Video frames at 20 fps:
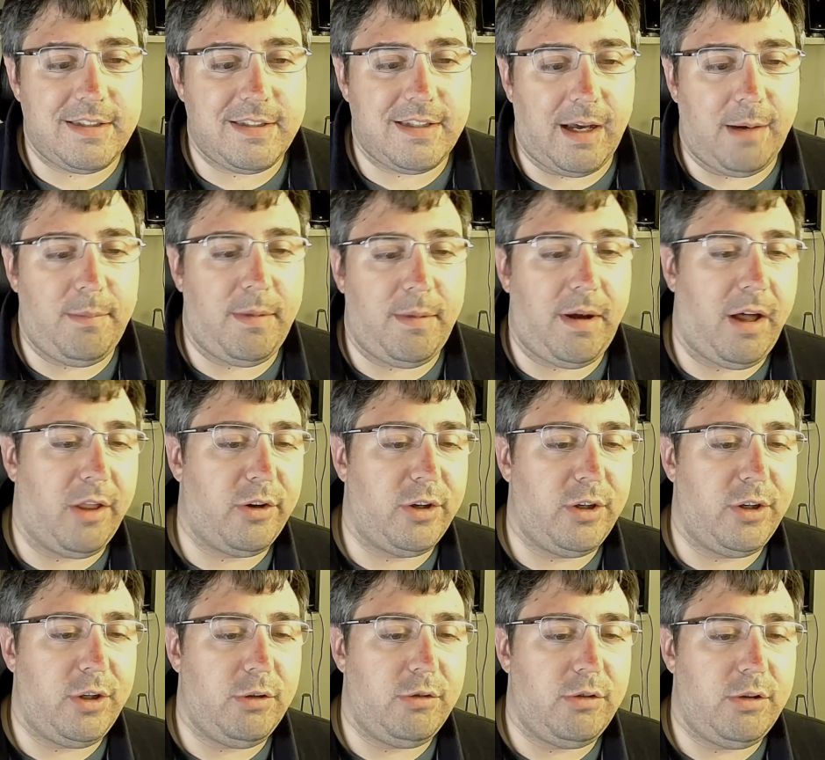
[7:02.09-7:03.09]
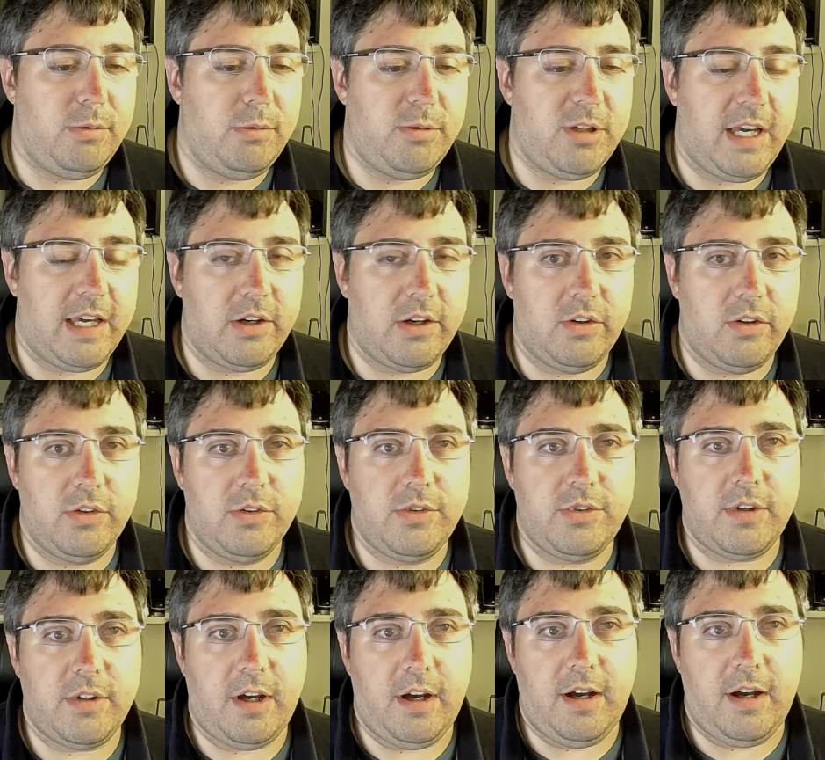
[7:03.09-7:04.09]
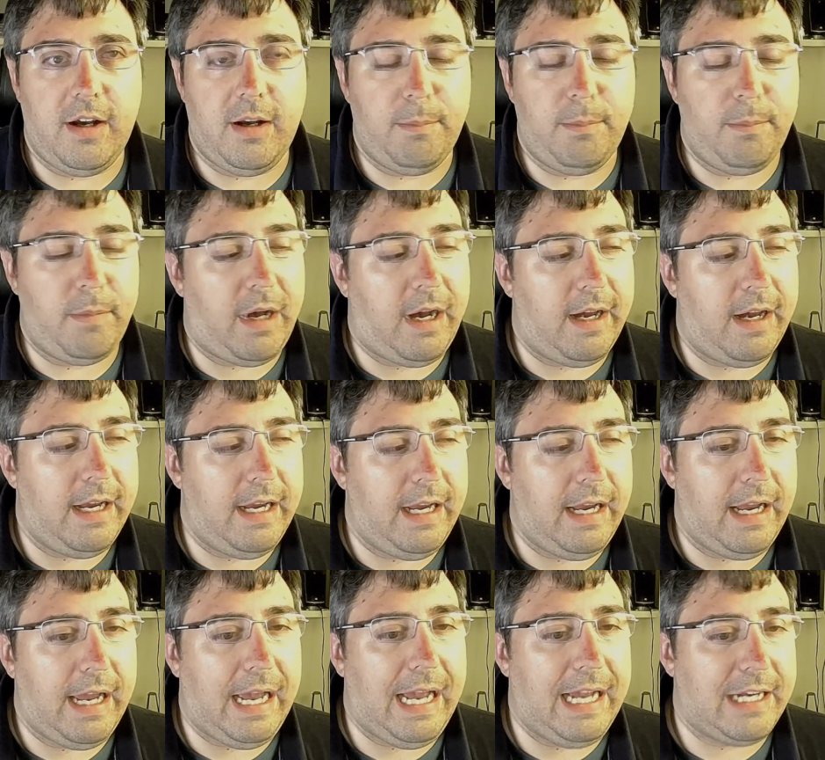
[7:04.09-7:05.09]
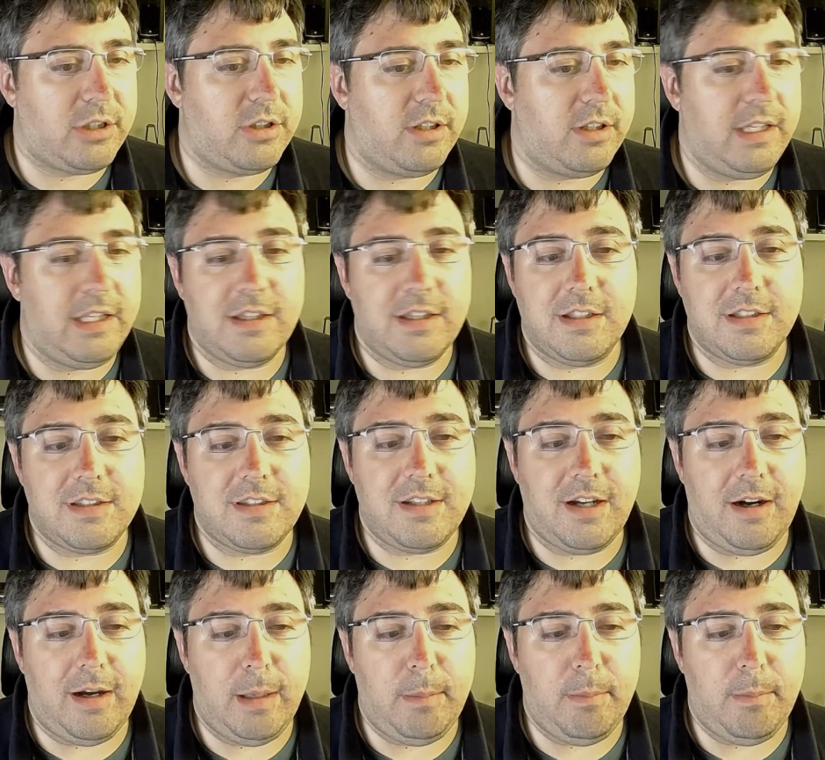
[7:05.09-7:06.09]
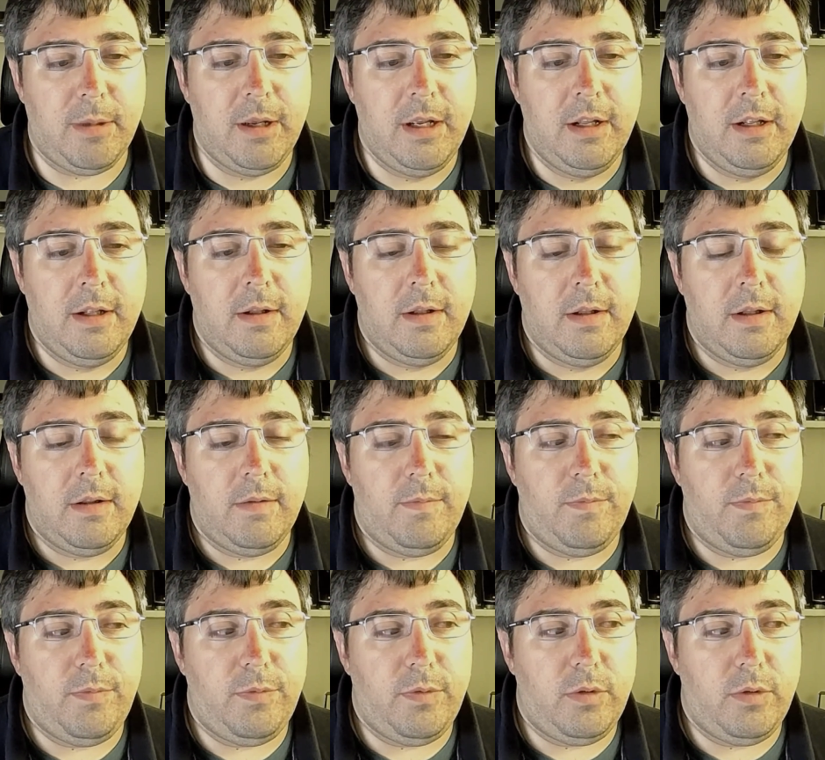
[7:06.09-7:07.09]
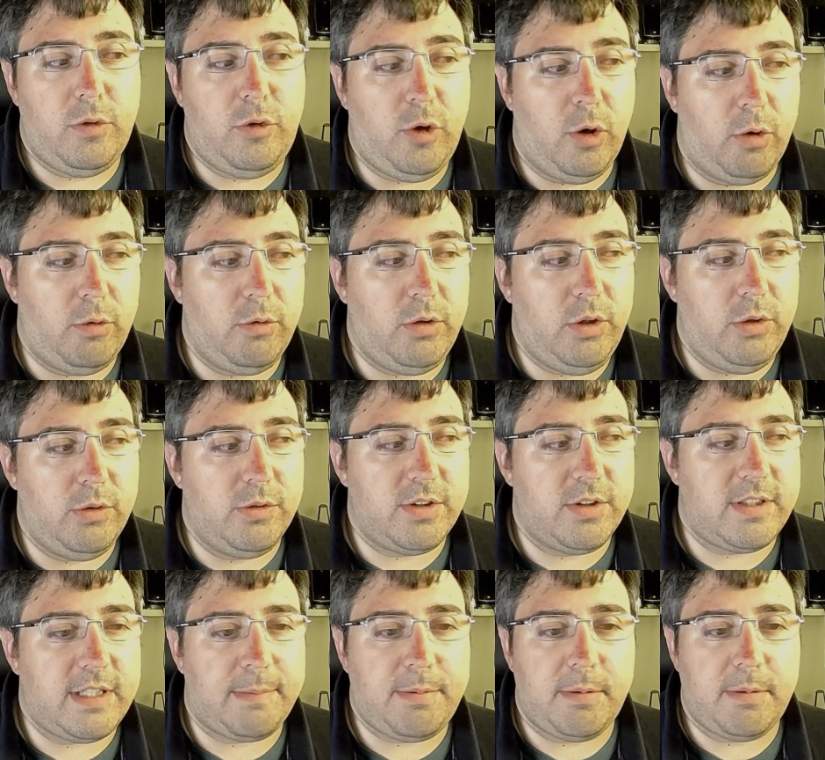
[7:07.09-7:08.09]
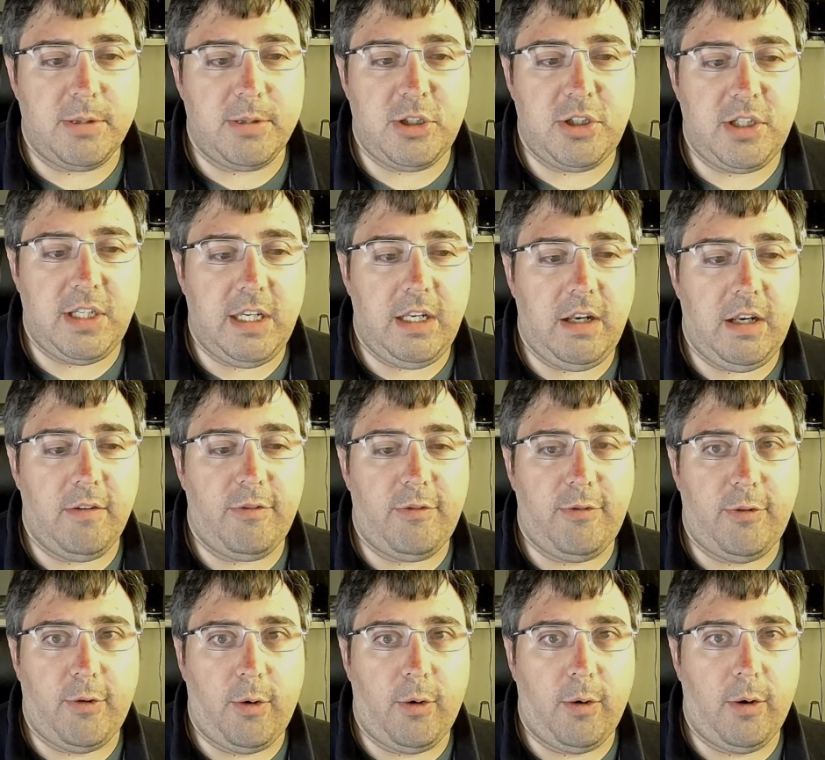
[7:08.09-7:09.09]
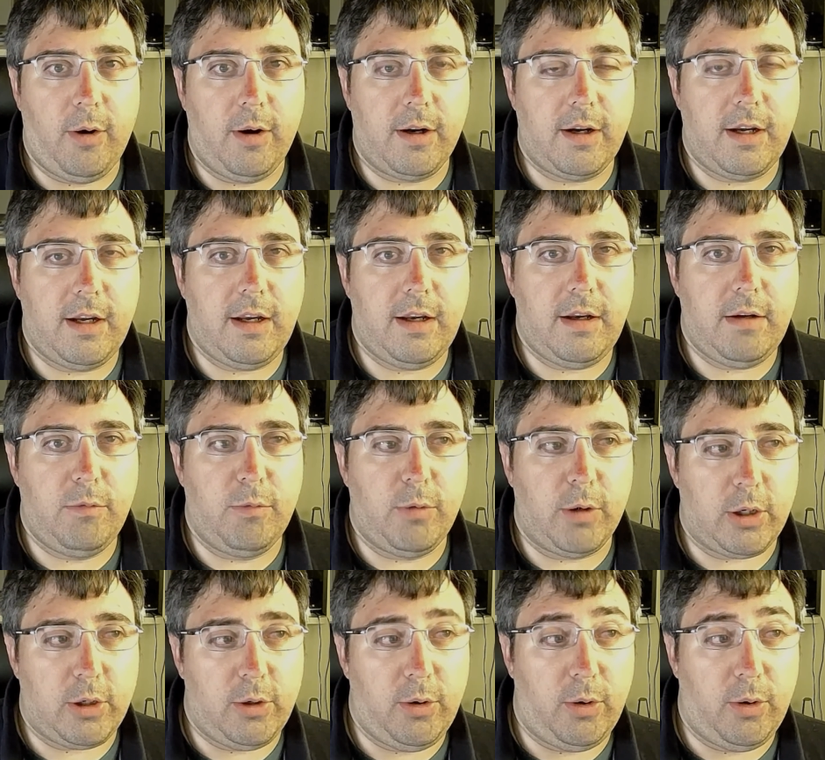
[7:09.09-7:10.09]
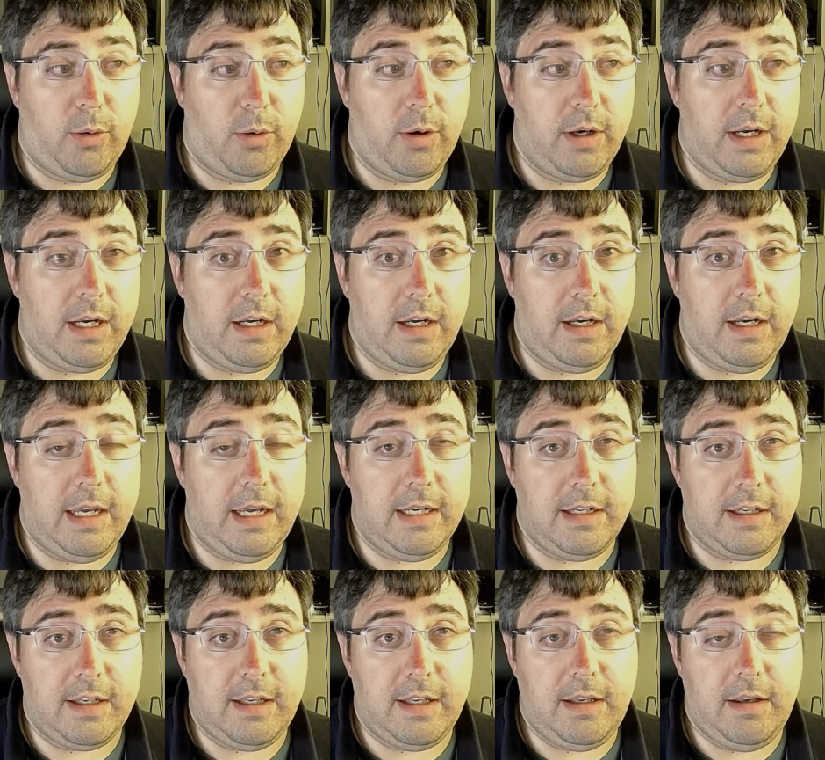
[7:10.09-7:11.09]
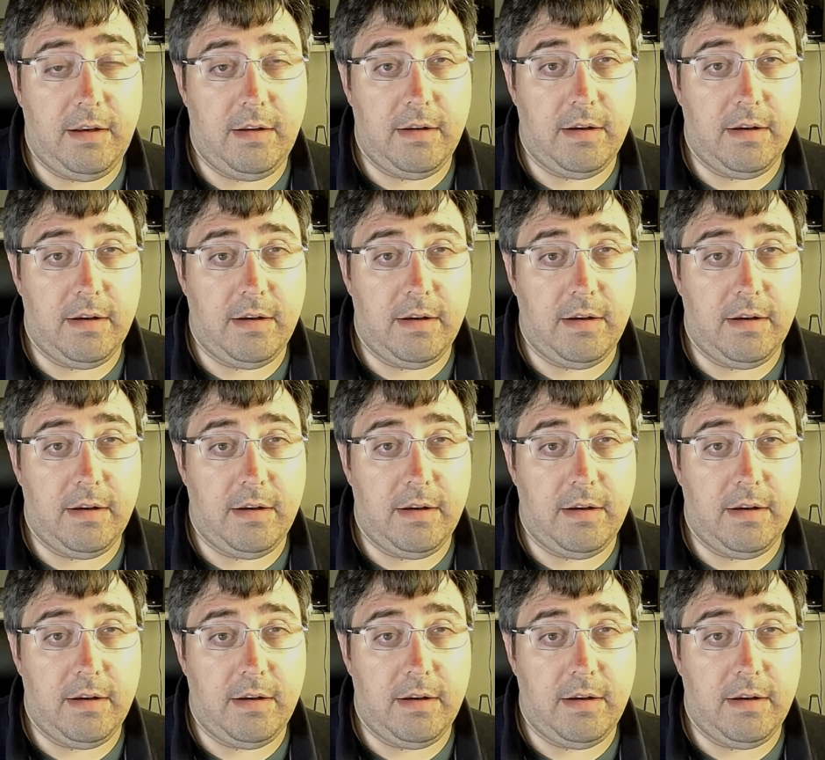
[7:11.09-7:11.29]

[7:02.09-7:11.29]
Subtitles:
some other YouTube channels, I actually at this time don't use a separate machine for recording and